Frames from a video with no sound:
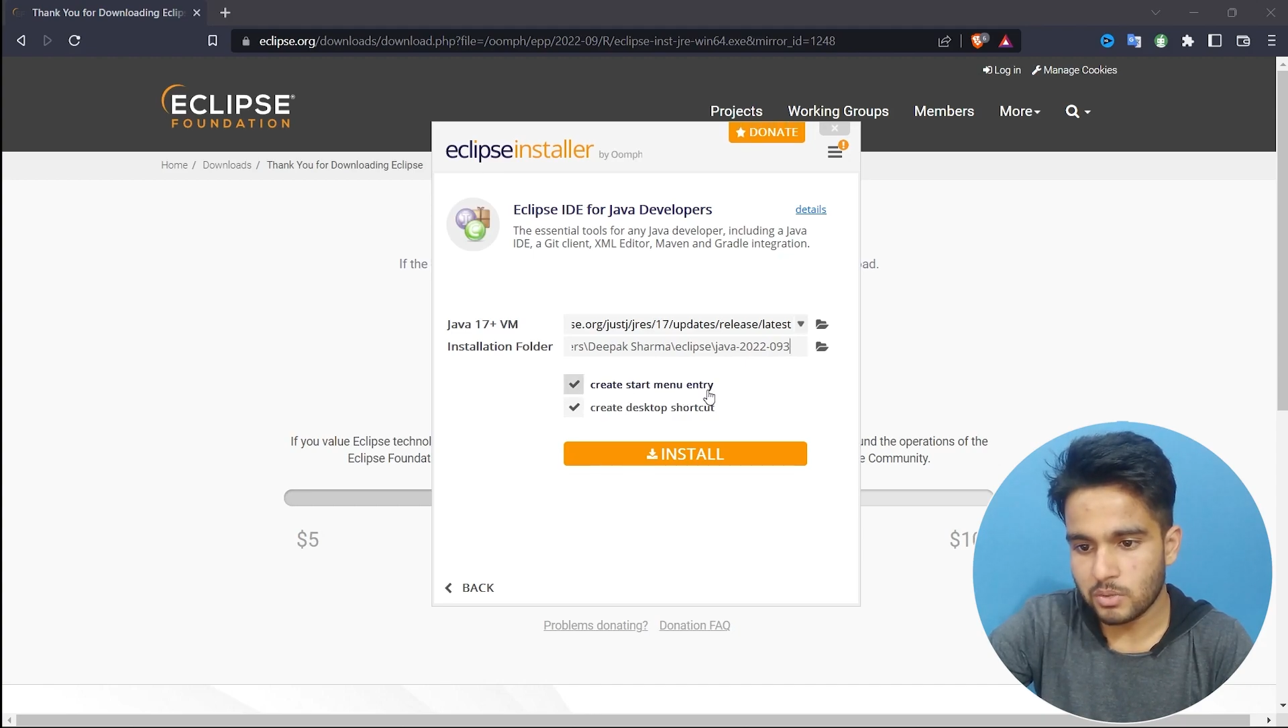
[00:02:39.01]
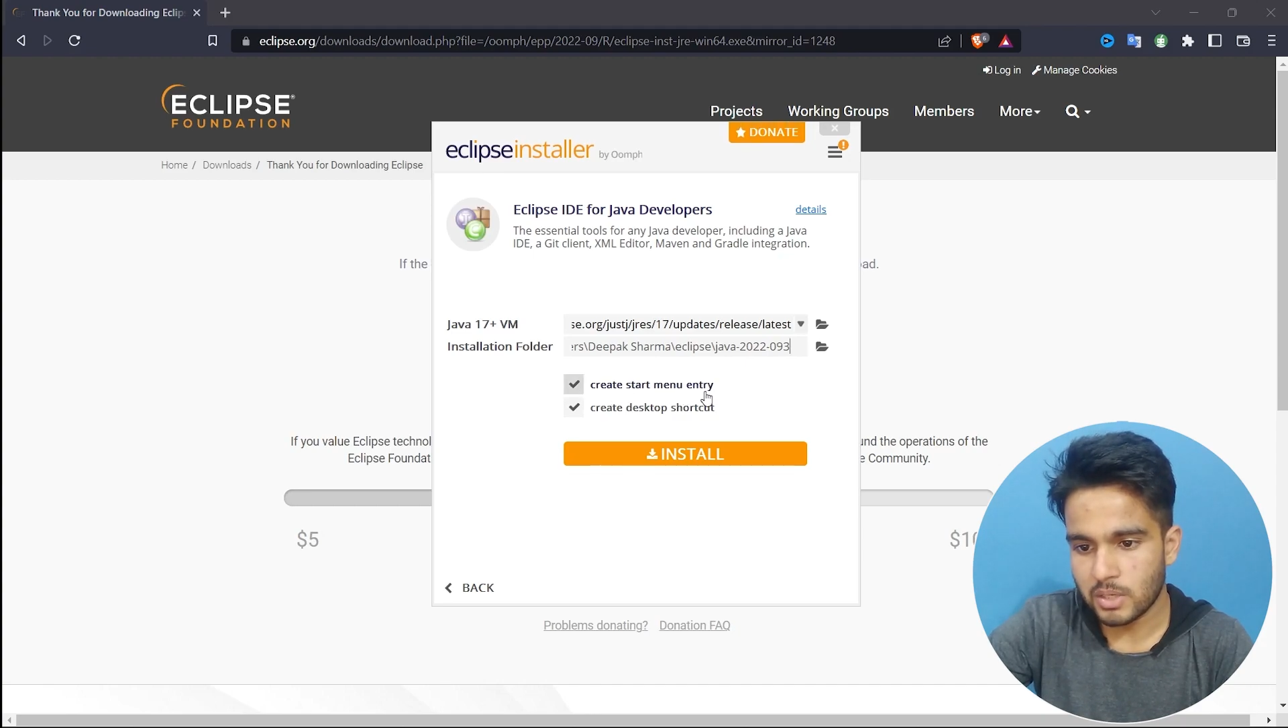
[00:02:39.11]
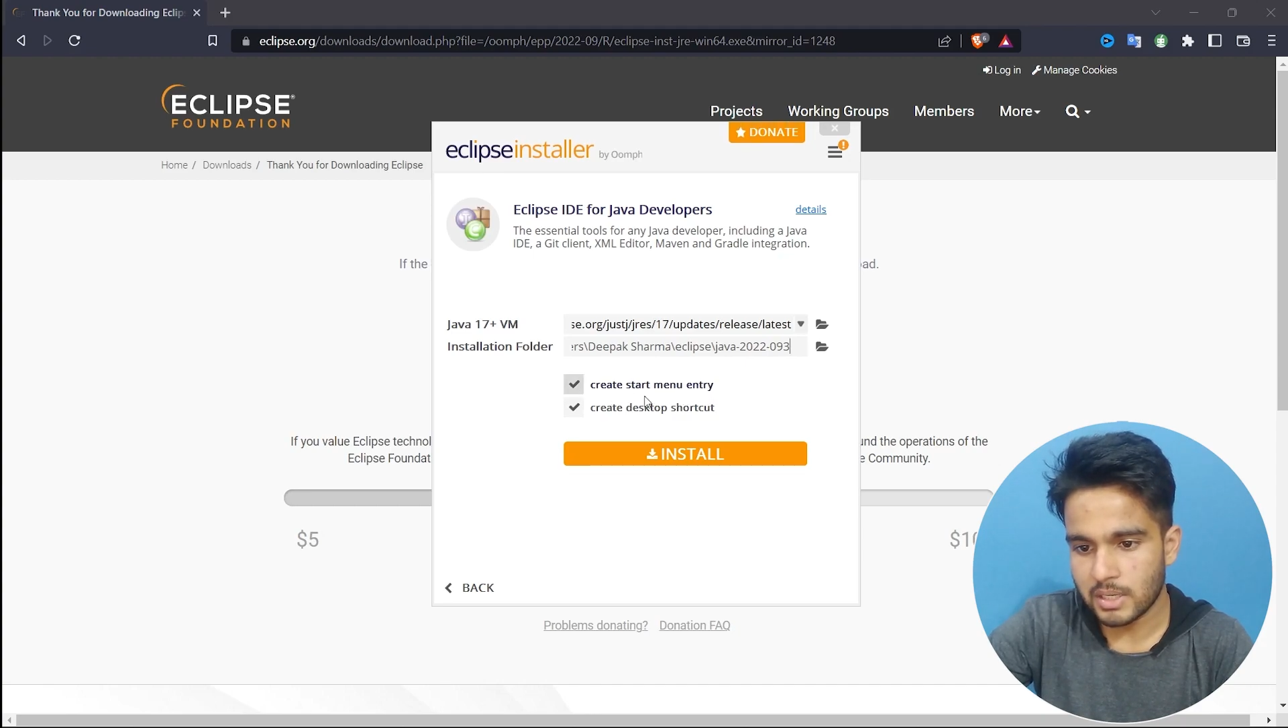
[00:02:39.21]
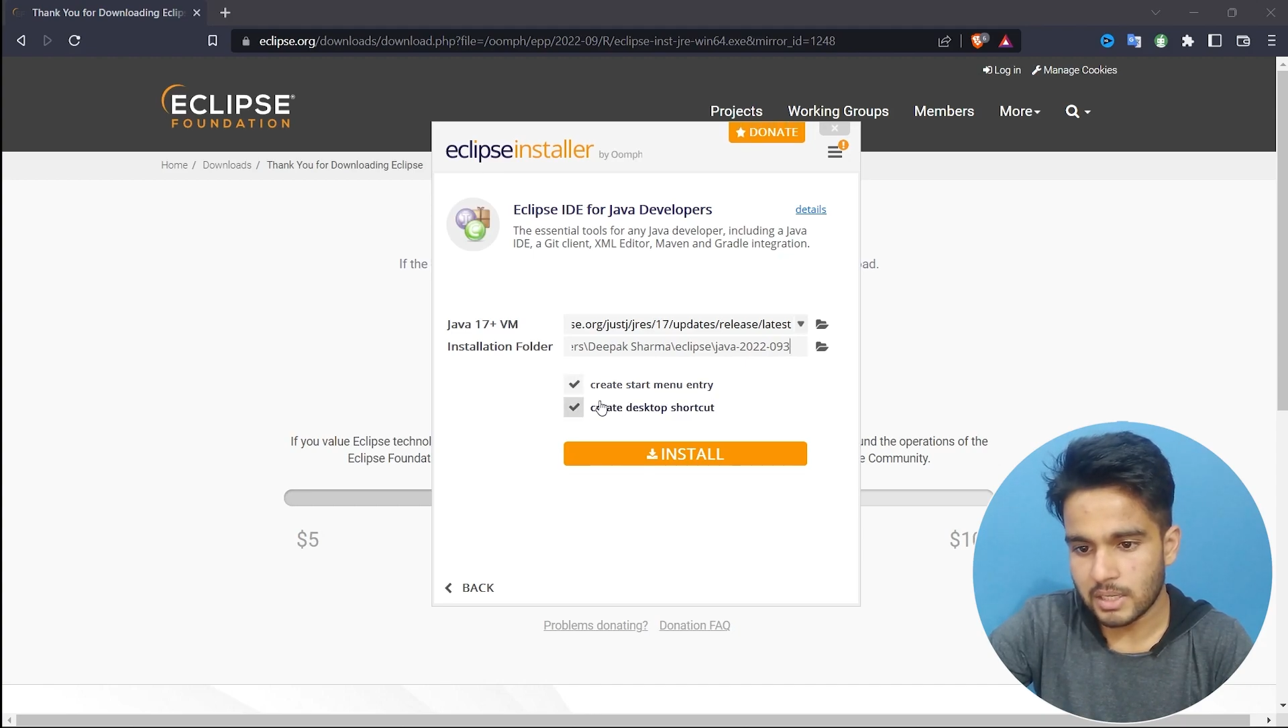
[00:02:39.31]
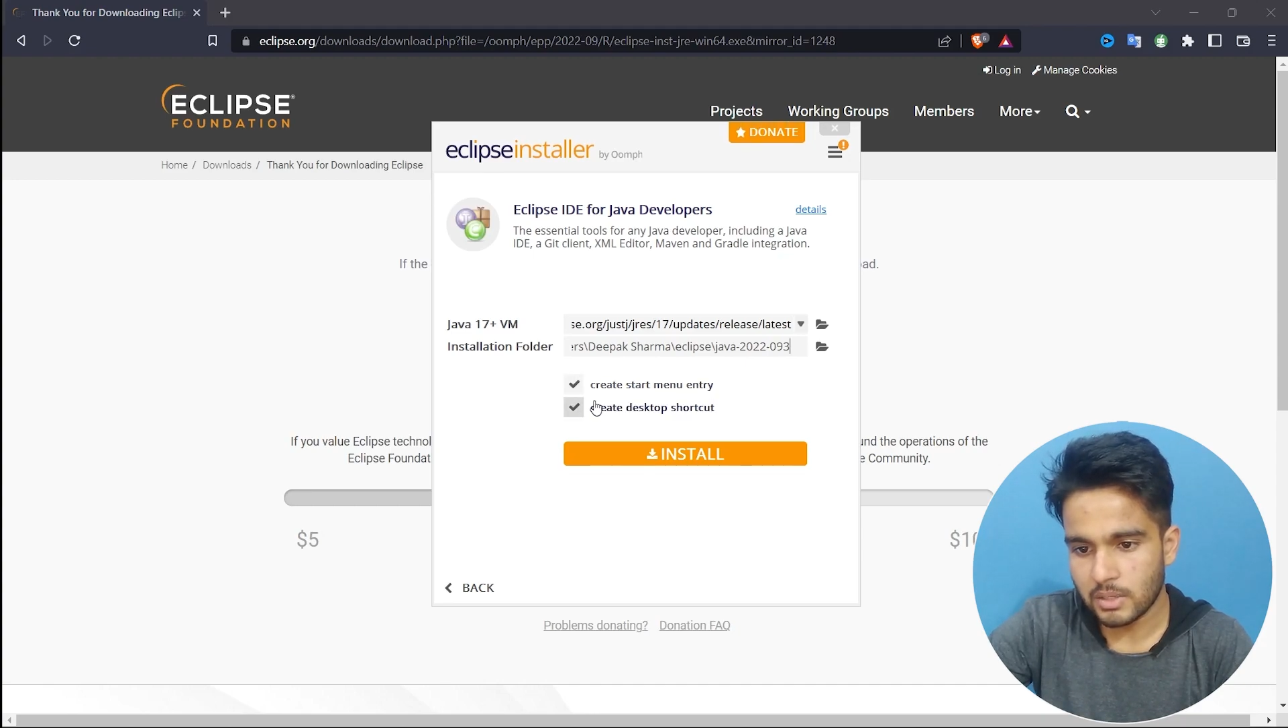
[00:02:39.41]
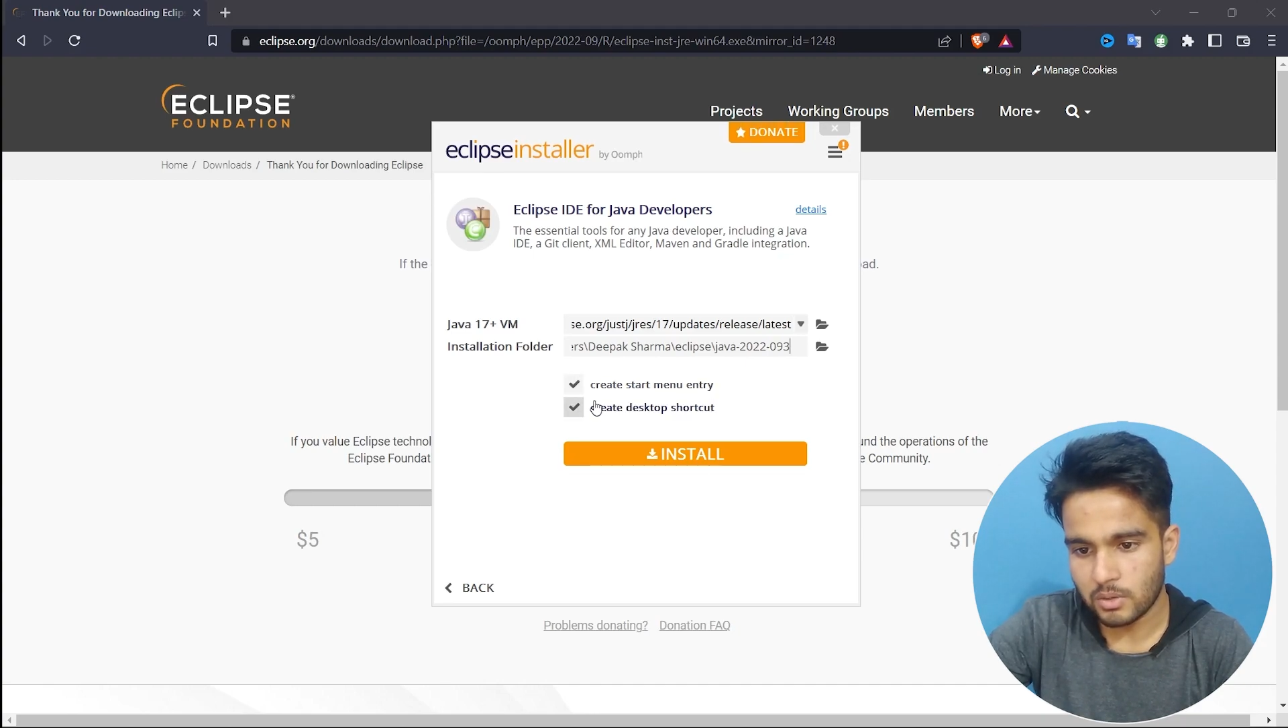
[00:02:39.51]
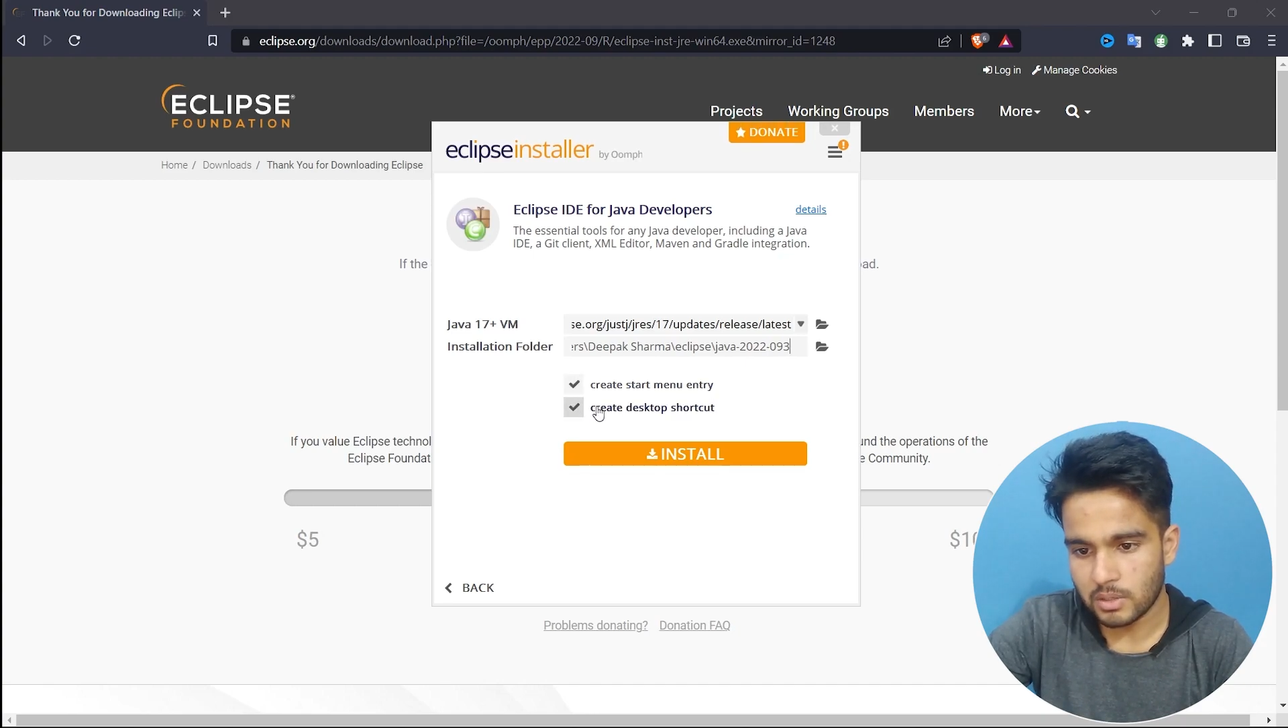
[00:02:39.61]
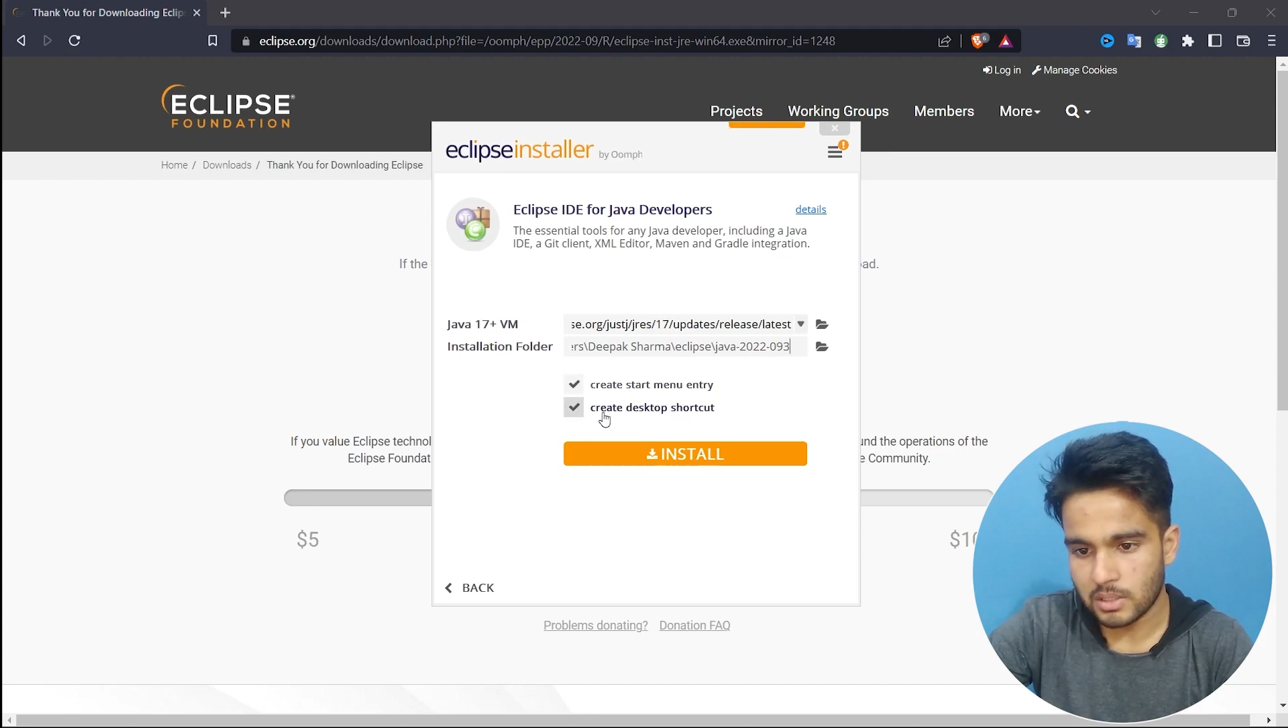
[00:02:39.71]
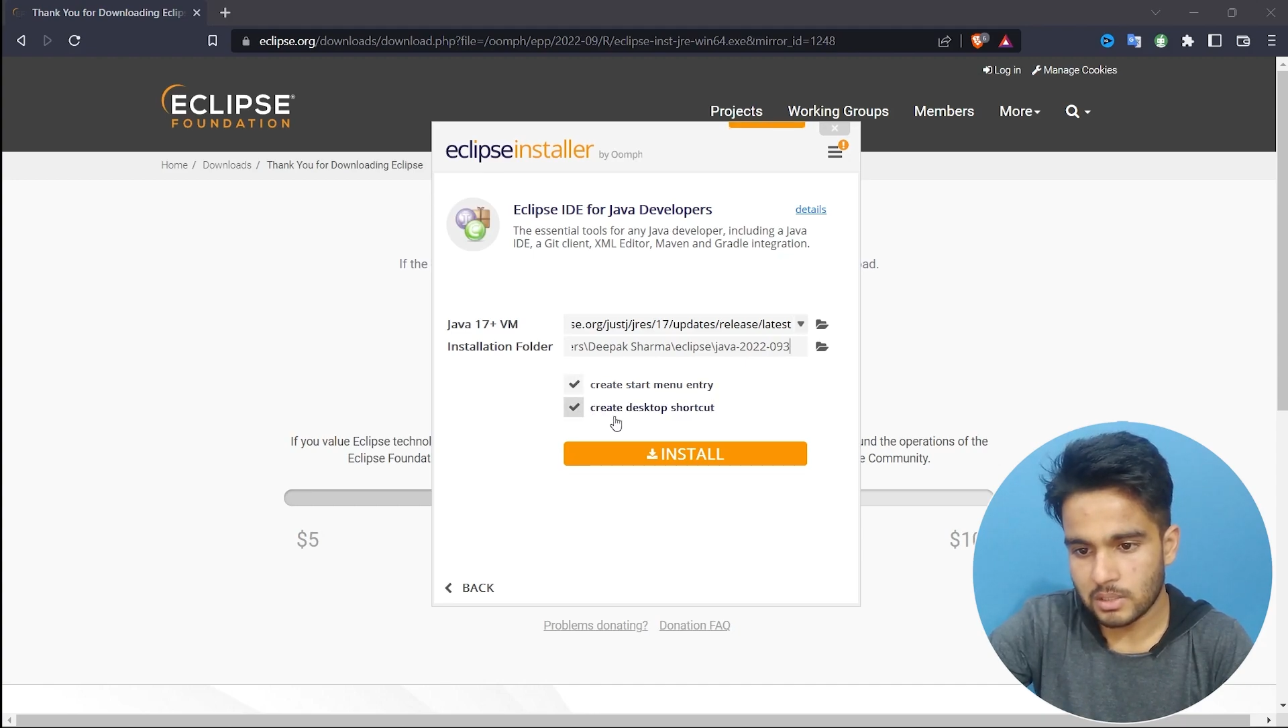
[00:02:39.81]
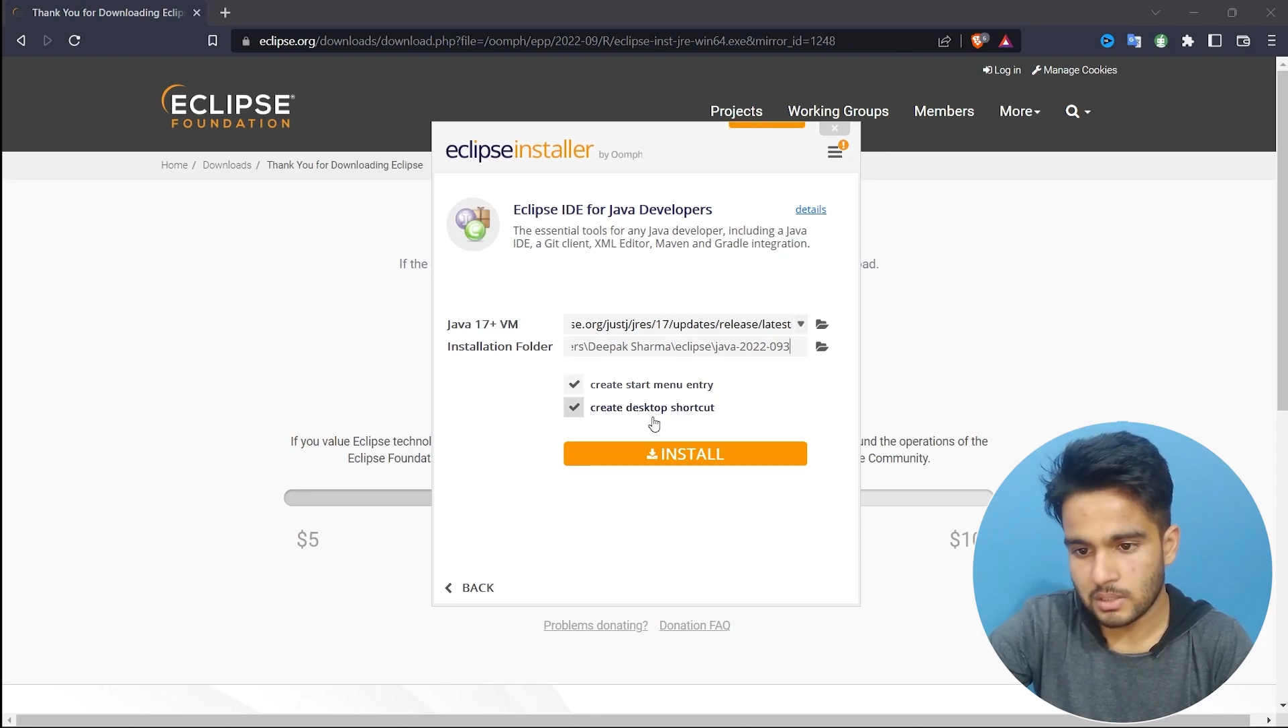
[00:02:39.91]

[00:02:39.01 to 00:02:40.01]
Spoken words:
entry, okay,